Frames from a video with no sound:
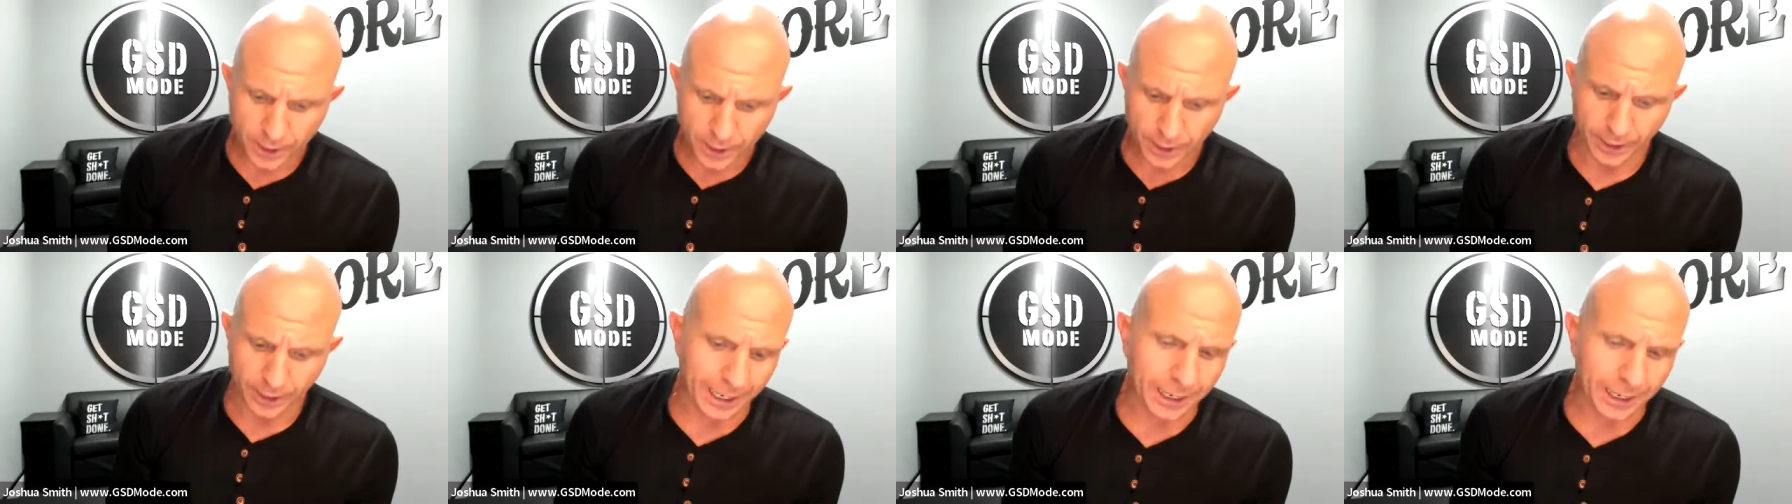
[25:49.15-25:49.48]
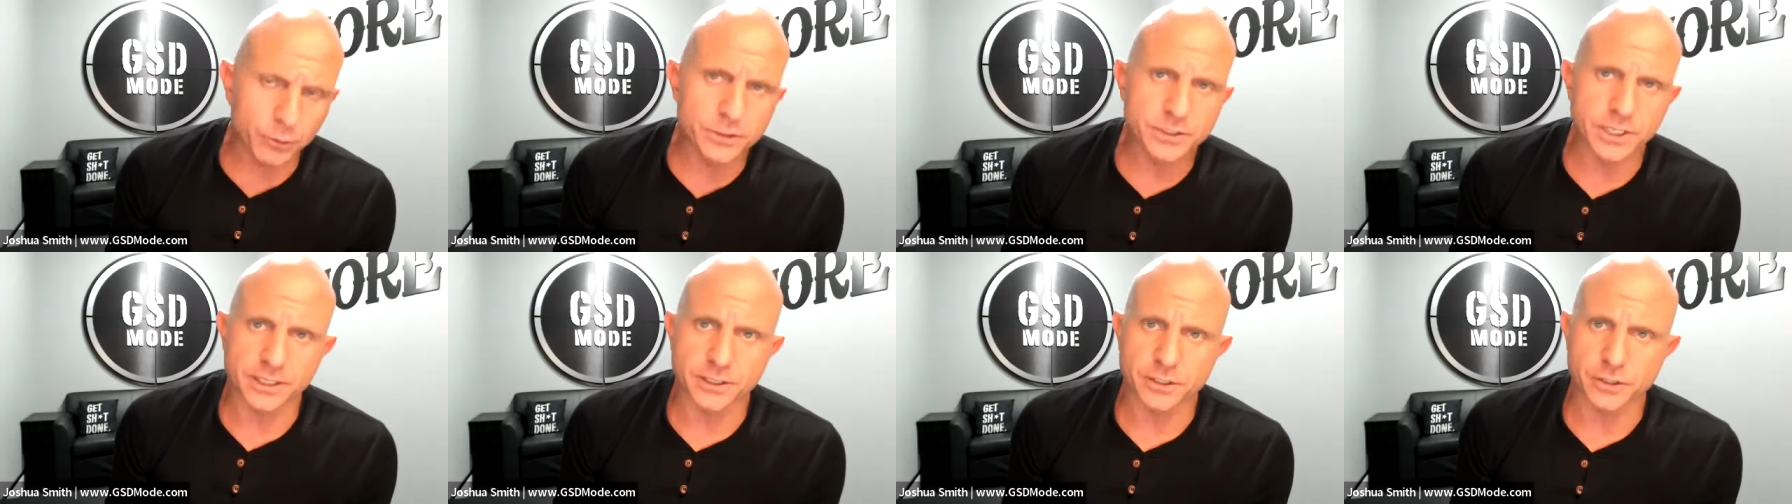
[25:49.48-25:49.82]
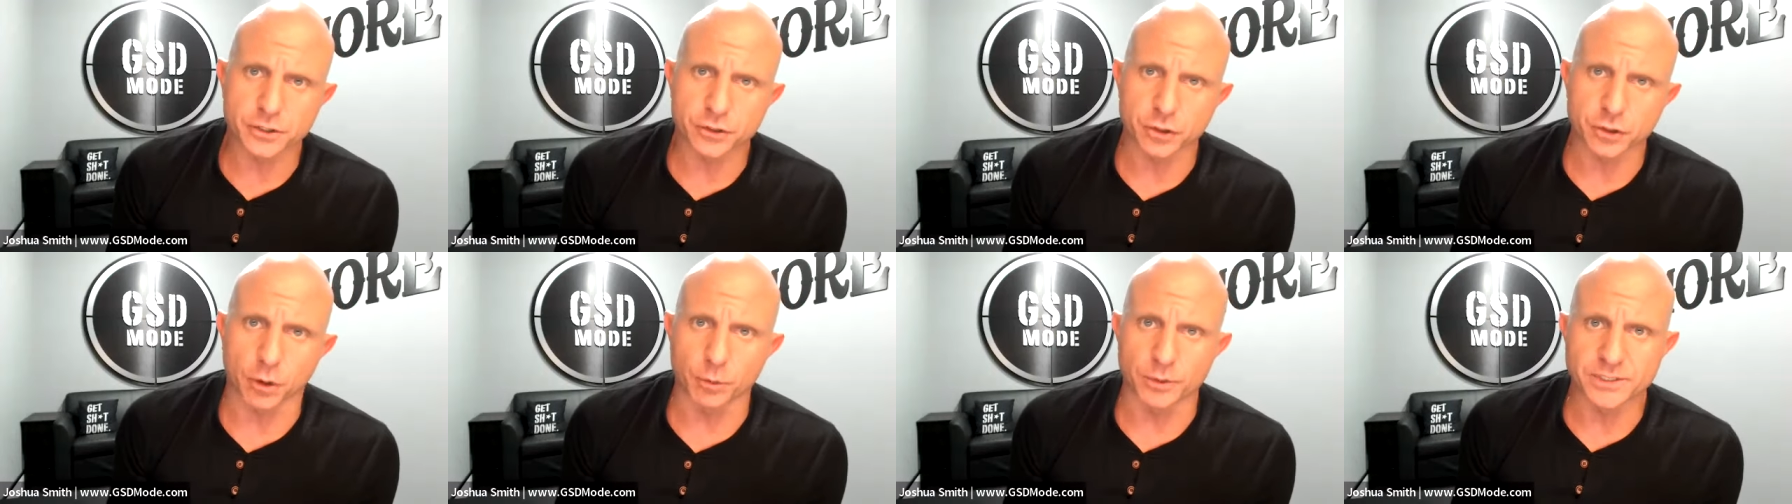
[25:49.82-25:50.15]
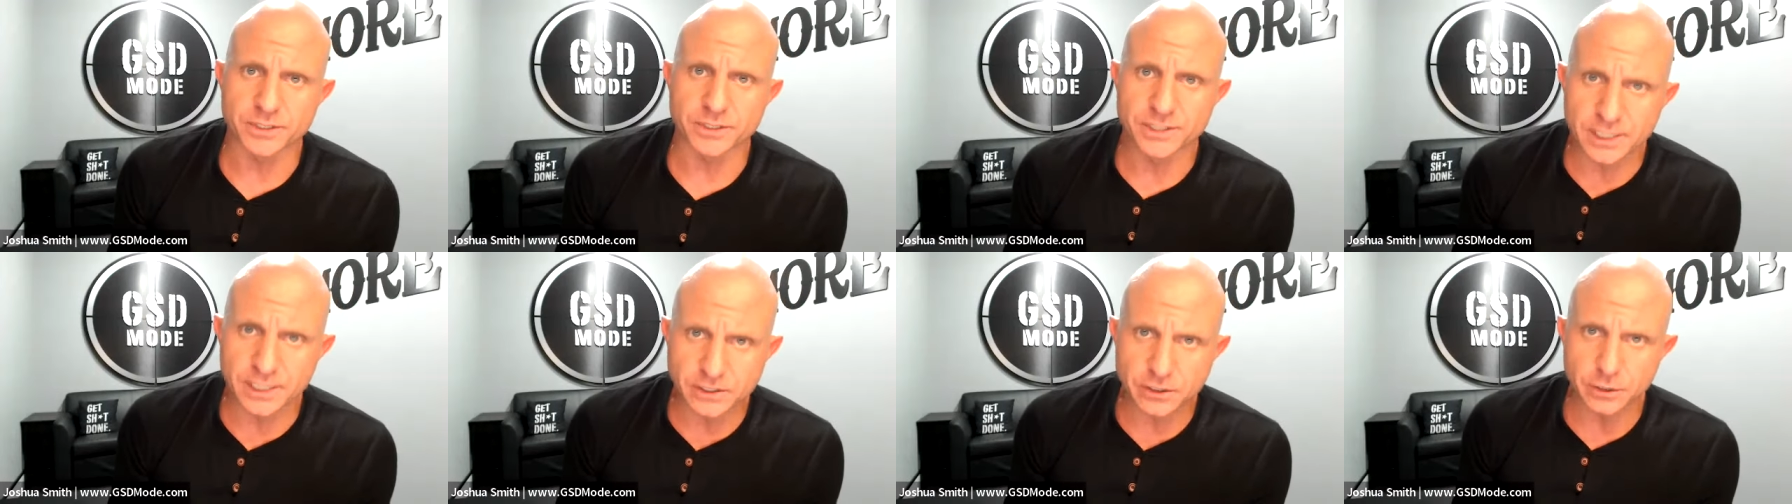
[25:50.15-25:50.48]
And I always like to start with
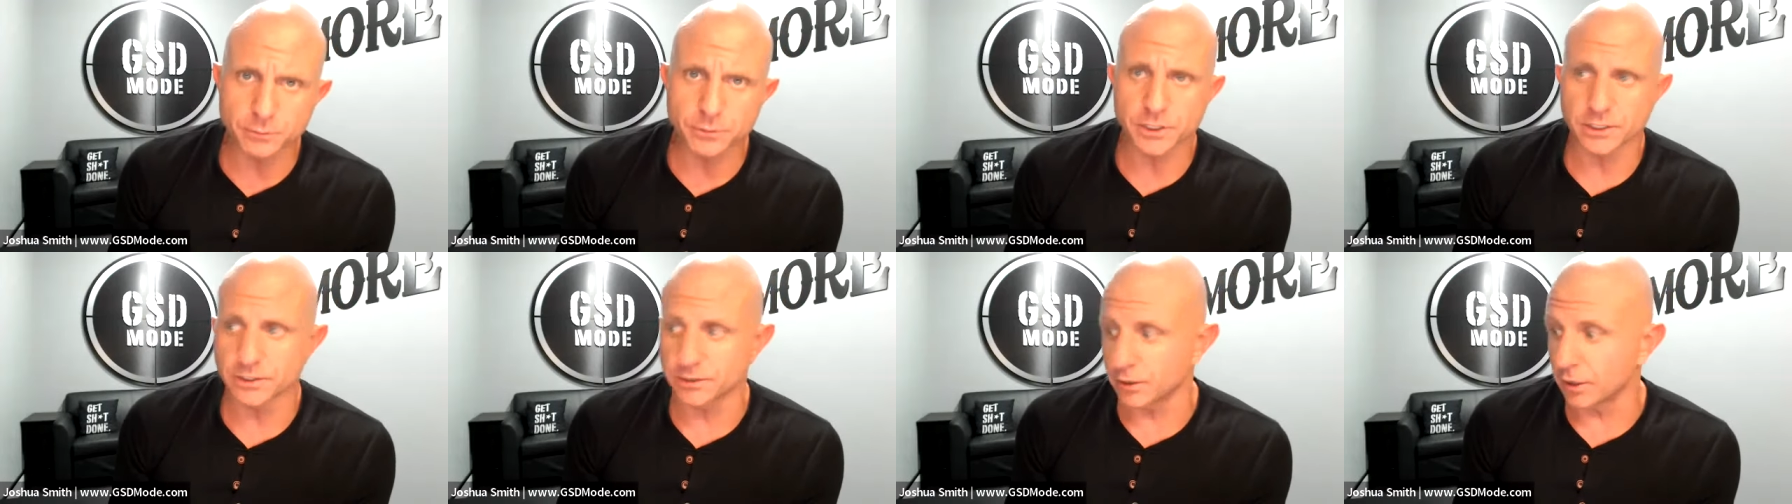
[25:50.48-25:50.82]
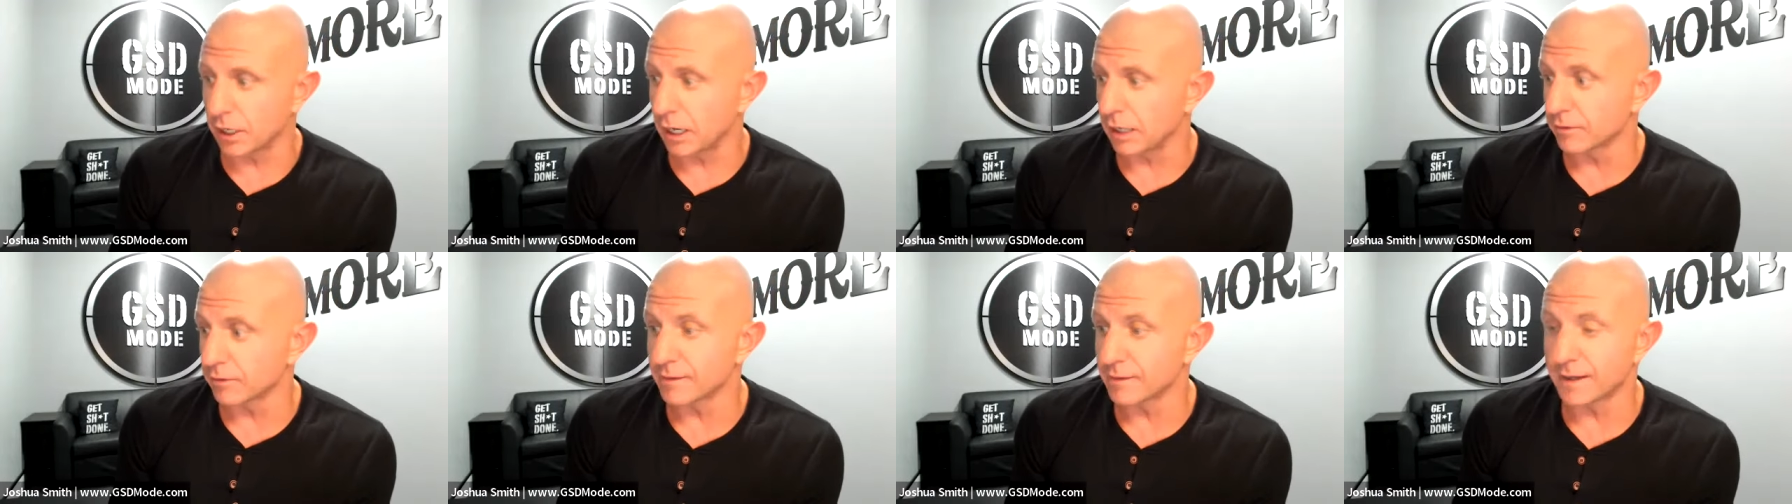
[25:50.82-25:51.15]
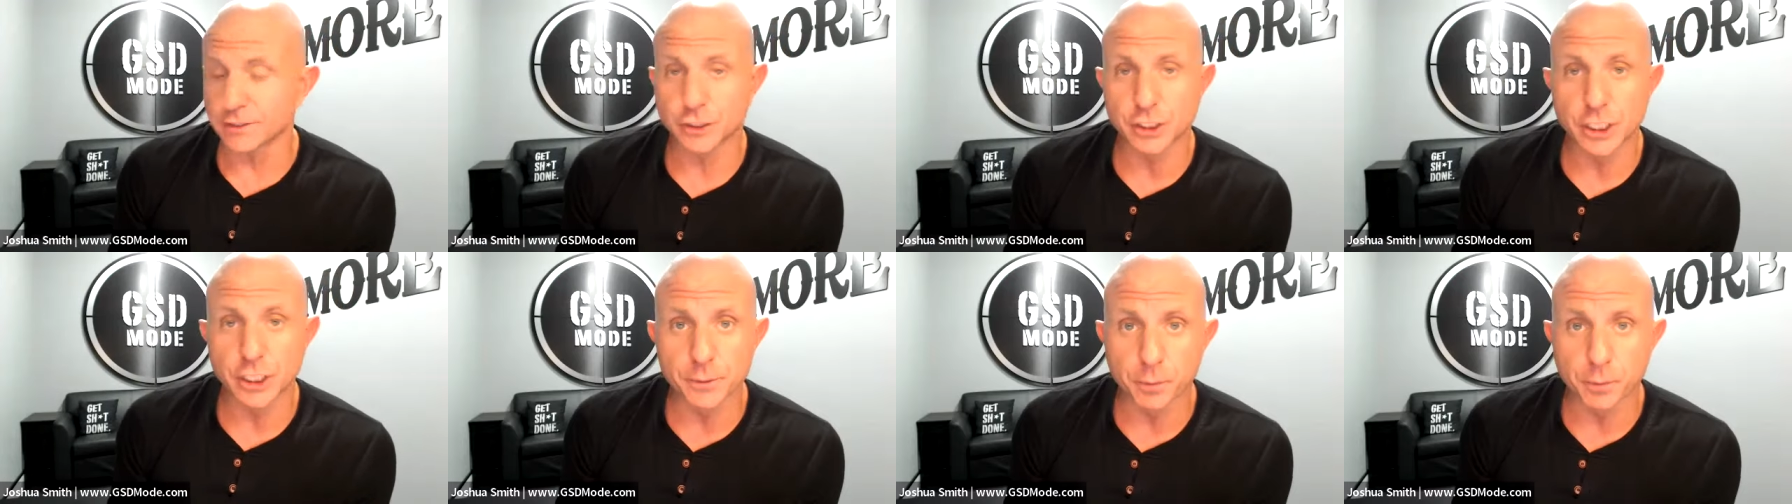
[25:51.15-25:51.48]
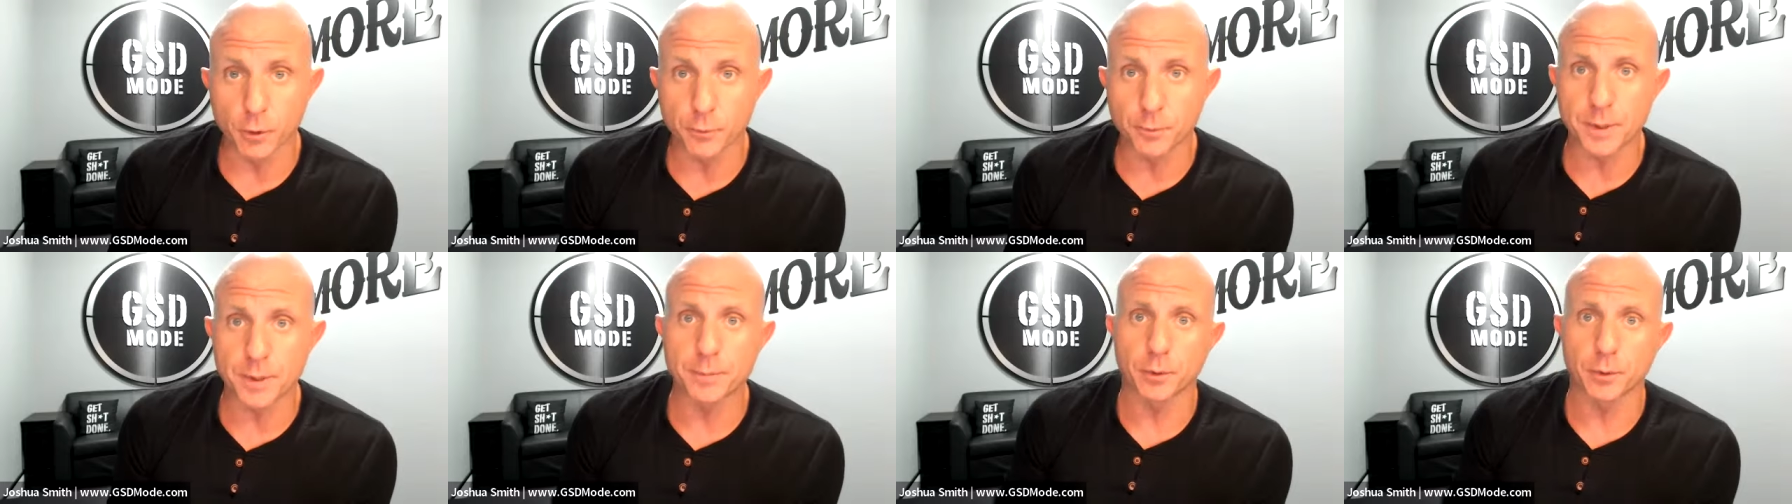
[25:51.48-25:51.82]
systems because they're a hell of a lot cheaper
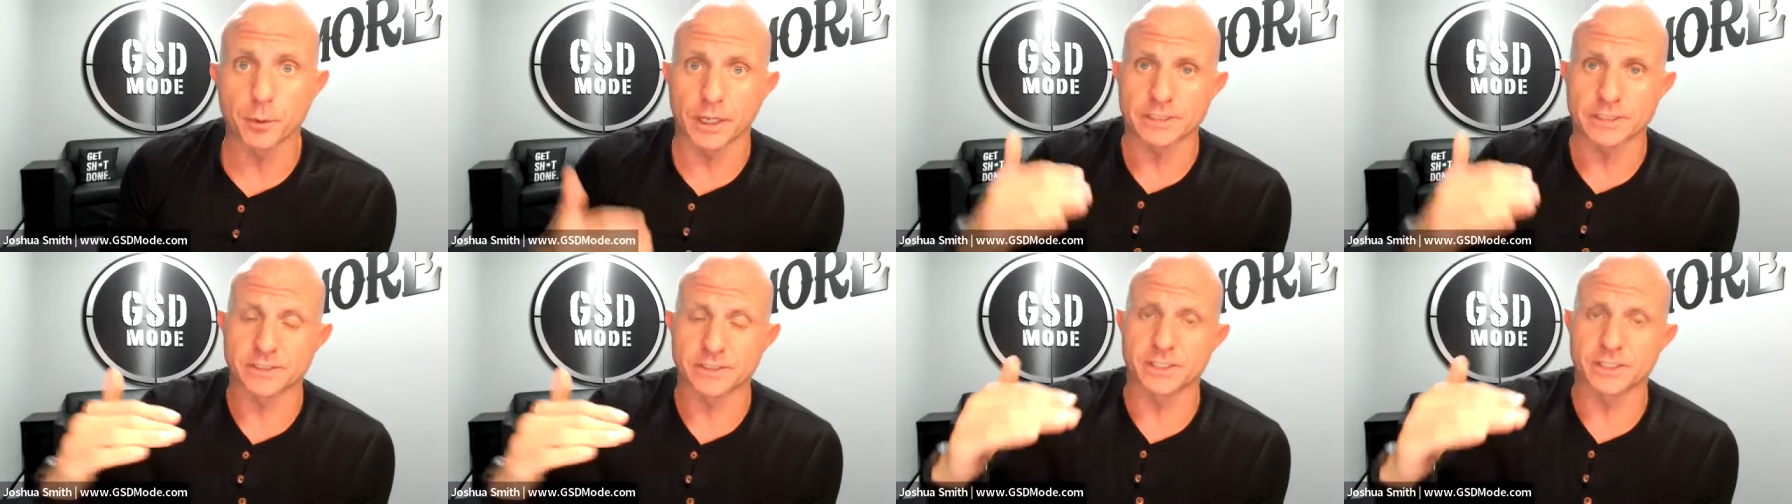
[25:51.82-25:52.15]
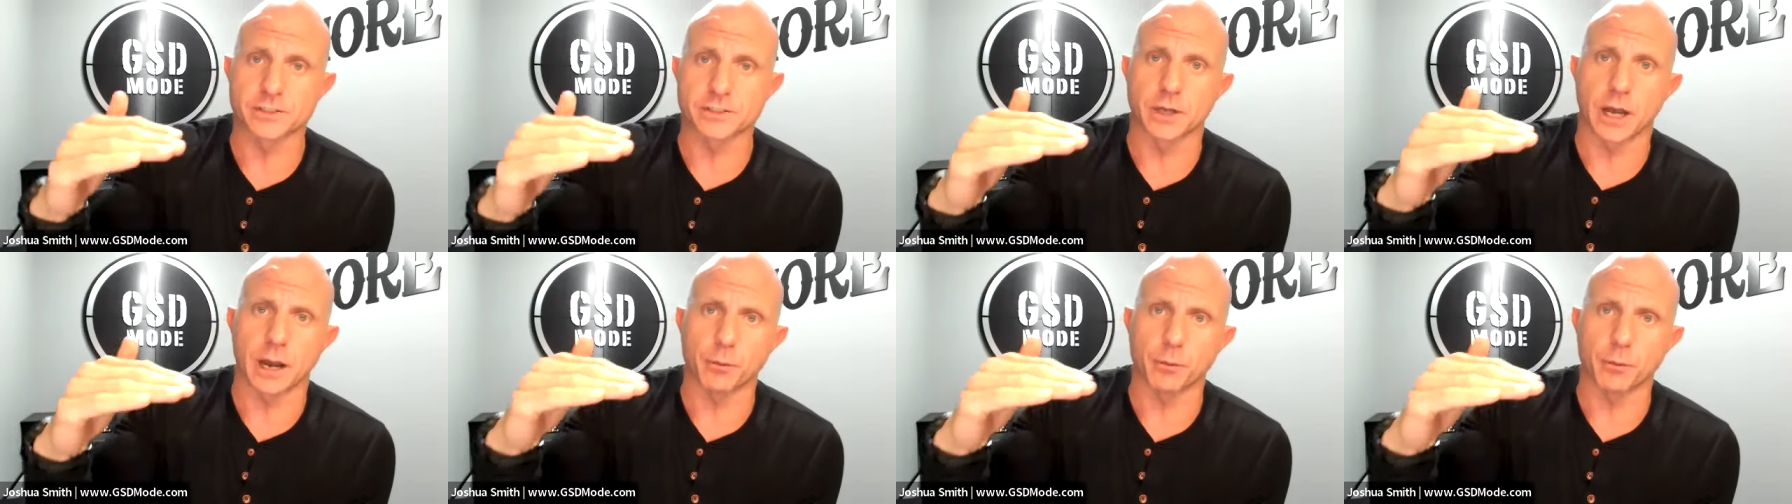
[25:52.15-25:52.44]
with people like system.